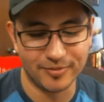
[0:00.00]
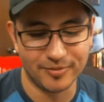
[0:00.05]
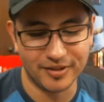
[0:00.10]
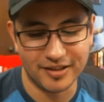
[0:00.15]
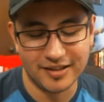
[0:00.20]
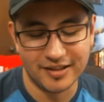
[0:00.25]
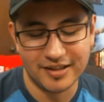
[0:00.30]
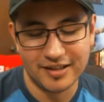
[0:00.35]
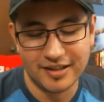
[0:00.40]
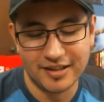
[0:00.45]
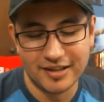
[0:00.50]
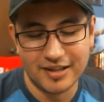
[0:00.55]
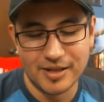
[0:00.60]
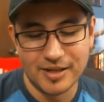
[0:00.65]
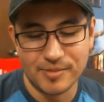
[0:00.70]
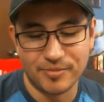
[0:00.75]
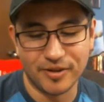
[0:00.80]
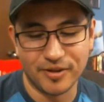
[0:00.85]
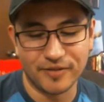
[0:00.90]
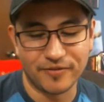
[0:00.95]
but
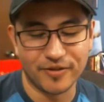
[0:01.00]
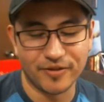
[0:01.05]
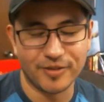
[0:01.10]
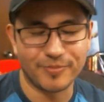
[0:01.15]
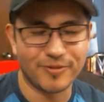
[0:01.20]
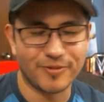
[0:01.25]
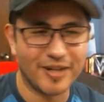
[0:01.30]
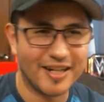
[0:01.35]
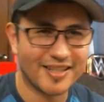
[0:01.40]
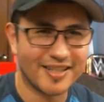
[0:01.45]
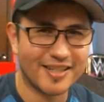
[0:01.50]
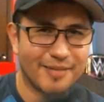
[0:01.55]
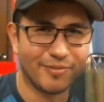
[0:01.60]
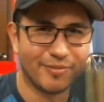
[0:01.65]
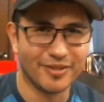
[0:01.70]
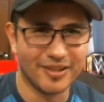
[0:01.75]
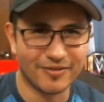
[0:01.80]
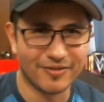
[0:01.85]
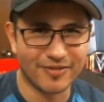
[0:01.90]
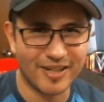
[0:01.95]
for the price, I
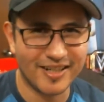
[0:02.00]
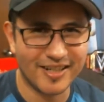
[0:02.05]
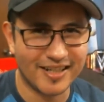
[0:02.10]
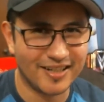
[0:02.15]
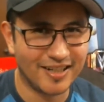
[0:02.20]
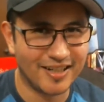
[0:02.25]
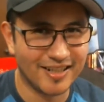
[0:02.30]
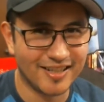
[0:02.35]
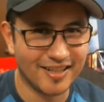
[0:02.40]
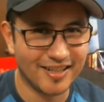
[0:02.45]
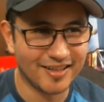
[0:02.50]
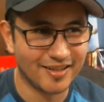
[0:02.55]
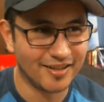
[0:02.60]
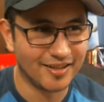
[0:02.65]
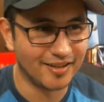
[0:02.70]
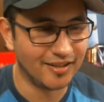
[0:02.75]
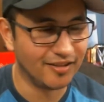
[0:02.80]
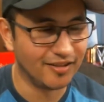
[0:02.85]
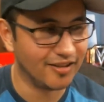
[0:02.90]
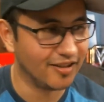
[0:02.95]
believe right now, I think
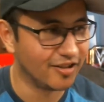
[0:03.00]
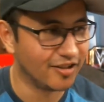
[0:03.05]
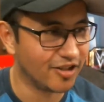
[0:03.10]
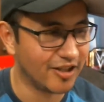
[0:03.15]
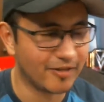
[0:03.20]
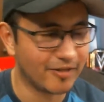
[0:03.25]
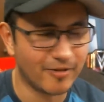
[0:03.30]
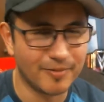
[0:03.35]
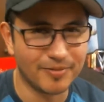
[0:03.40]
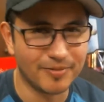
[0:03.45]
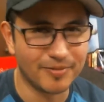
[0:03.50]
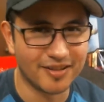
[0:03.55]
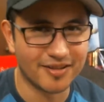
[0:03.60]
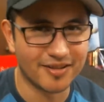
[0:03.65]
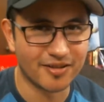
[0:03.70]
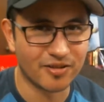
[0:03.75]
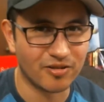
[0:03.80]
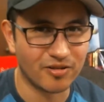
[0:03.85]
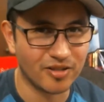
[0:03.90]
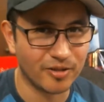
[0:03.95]
the G3 Plus
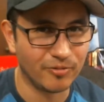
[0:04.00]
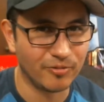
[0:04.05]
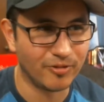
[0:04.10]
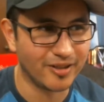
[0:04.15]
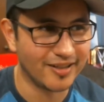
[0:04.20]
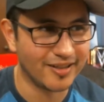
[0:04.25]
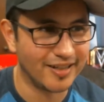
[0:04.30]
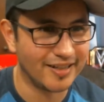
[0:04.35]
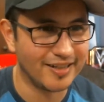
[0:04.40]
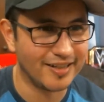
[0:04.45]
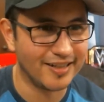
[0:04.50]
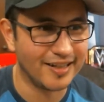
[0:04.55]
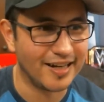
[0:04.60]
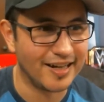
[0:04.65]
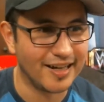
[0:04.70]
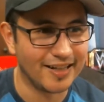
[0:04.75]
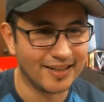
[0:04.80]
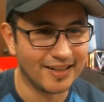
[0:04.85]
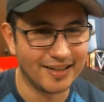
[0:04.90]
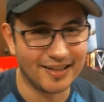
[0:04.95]
is only
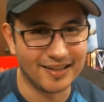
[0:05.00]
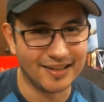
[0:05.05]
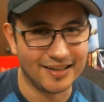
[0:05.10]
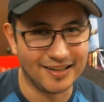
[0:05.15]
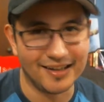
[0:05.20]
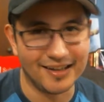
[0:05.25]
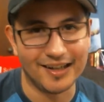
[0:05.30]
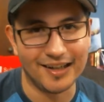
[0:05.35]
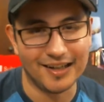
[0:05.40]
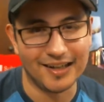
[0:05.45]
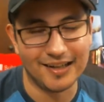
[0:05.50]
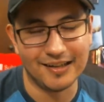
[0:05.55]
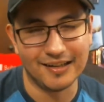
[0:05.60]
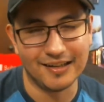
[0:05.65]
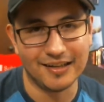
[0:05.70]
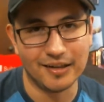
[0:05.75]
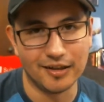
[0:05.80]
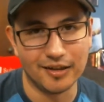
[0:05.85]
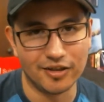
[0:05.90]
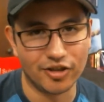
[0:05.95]
$199, and
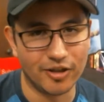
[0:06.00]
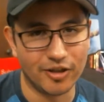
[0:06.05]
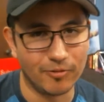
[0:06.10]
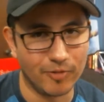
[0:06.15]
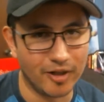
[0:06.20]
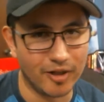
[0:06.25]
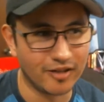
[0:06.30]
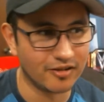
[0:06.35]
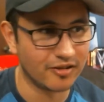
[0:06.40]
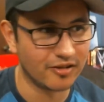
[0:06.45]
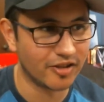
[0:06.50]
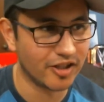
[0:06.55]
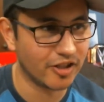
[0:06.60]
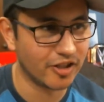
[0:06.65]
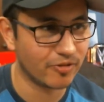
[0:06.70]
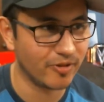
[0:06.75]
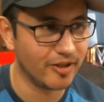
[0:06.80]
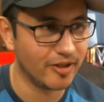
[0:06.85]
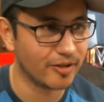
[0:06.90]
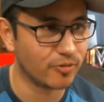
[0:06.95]
the regular
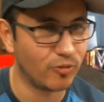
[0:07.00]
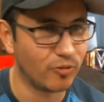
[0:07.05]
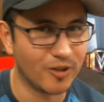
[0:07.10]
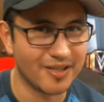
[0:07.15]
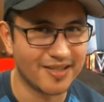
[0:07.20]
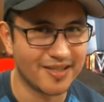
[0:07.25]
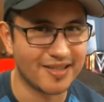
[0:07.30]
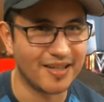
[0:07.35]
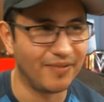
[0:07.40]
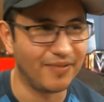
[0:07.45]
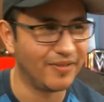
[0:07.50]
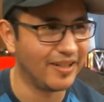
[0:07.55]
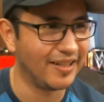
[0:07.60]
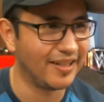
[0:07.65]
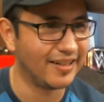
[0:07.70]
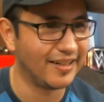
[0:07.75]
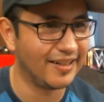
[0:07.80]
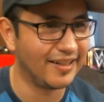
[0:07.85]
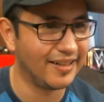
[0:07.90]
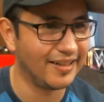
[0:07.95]
G3 is
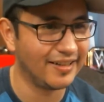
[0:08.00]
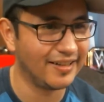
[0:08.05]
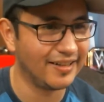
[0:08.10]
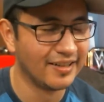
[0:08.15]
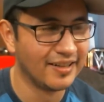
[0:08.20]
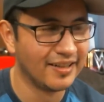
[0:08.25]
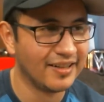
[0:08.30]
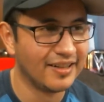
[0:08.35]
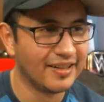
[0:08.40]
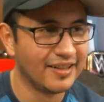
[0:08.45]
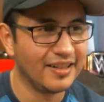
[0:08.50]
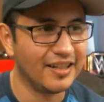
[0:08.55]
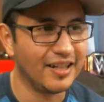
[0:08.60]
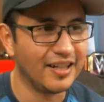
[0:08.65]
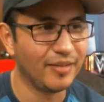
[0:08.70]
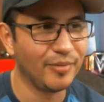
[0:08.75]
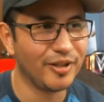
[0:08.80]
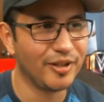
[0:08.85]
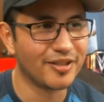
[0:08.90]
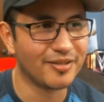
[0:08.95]
$179.
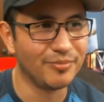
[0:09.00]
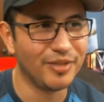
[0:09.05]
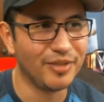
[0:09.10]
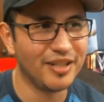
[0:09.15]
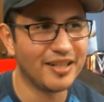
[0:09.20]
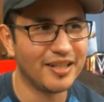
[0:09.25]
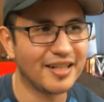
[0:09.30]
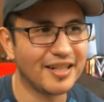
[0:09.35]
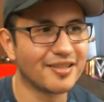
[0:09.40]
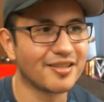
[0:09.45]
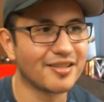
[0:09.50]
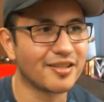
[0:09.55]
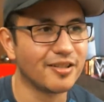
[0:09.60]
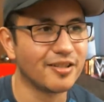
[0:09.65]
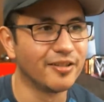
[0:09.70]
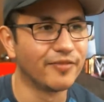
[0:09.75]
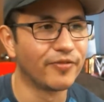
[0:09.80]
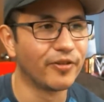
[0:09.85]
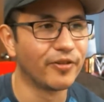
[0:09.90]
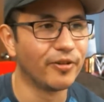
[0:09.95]
I mean, to me, that's a
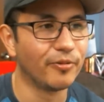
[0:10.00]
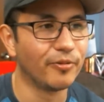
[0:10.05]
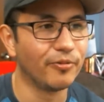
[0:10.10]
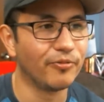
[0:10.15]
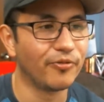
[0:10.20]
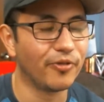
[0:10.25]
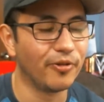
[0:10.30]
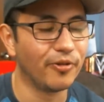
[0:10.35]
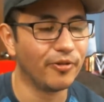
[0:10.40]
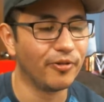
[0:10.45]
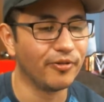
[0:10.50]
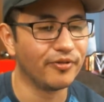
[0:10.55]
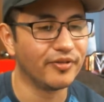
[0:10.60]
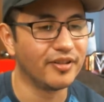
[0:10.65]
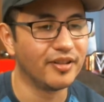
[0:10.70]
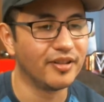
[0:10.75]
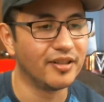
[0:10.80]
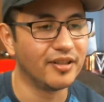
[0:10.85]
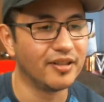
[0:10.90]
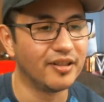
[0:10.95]
steal for
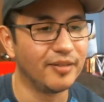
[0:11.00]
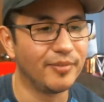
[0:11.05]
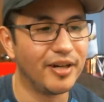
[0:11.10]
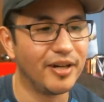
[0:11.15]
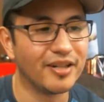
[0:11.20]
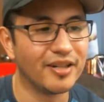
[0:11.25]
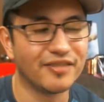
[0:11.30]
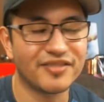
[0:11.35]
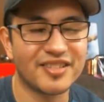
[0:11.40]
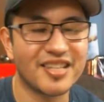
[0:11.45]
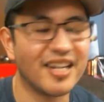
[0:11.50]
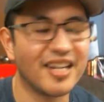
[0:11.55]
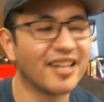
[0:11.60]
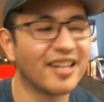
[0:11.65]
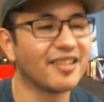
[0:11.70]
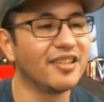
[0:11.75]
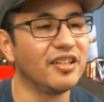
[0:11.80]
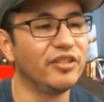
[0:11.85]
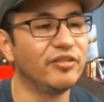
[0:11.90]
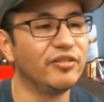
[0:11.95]
the amount of
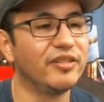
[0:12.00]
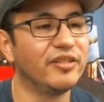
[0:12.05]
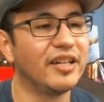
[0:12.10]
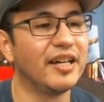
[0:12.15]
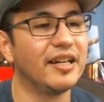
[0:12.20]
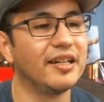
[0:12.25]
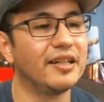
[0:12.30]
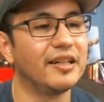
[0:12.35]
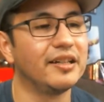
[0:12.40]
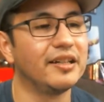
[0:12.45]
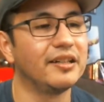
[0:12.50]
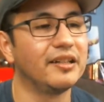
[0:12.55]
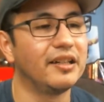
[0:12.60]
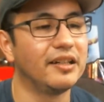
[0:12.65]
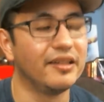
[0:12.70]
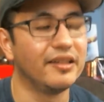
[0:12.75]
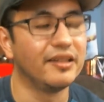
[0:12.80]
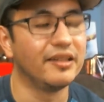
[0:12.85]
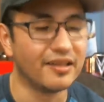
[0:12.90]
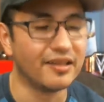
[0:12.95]
tech that you get
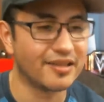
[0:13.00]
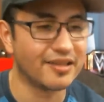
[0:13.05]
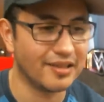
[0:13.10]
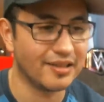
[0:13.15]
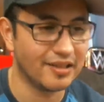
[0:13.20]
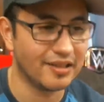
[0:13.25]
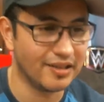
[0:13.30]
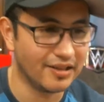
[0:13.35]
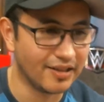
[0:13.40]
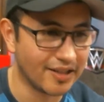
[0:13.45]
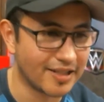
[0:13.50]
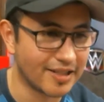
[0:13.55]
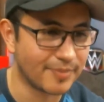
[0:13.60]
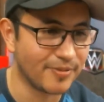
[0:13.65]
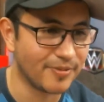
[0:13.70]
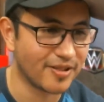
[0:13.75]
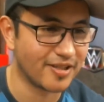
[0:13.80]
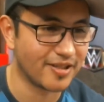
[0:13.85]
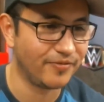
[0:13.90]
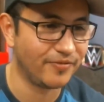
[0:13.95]
in this
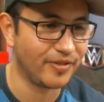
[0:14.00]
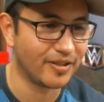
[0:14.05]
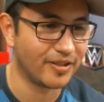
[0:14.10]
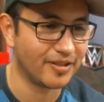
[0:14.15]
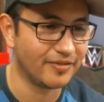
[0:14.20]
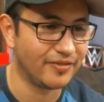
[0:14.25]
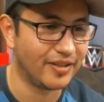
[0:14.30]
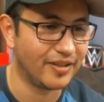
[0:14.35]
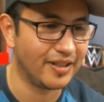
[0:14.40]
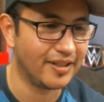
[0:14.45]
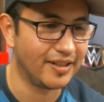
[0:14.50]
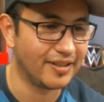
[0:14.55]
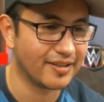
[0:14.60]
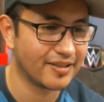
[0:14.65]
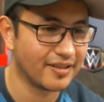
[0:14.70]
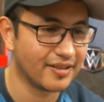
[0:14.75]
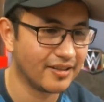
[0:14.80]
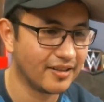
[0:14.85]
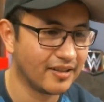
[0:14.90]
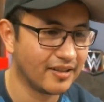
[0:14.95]
specific device.